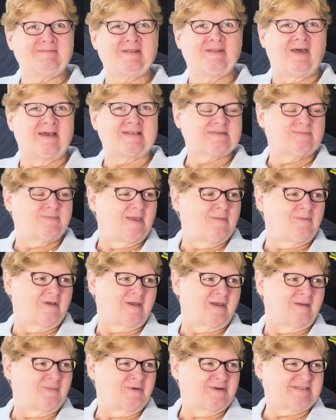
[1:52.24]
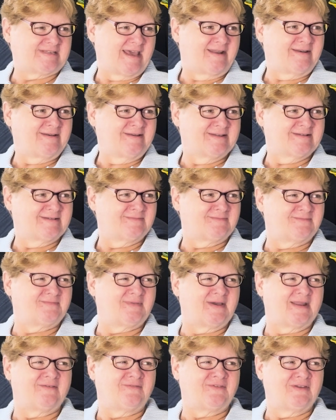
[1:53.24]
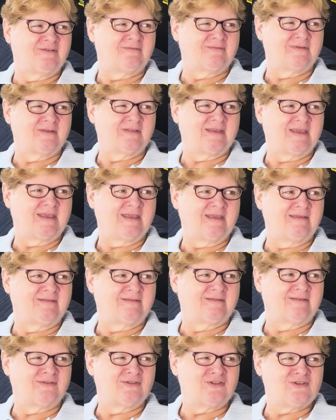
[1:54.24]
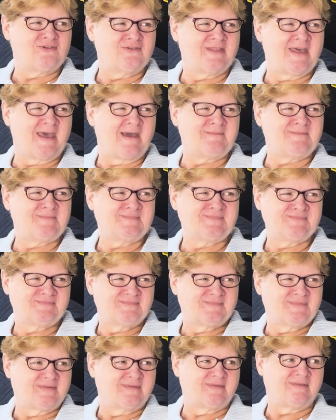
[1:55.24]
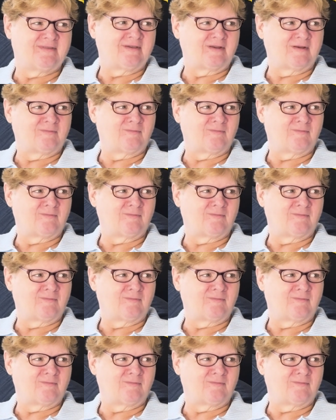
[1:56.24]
mean, lots of people can pretend, but if you really knew them, they're